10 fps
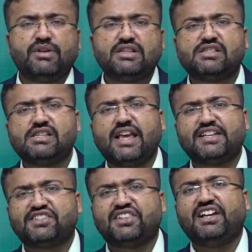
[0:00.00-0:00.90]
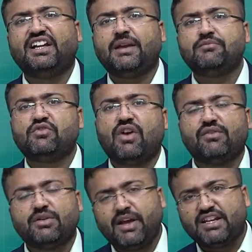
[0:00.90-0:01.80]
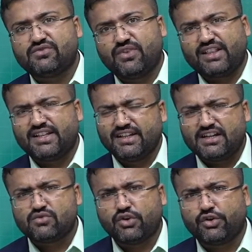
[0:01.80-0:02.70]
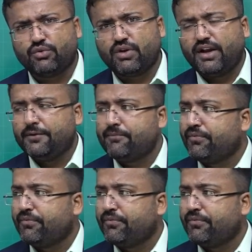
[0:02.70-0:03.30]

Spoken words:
plus x3 times y1 minus y3. That's what you do, right?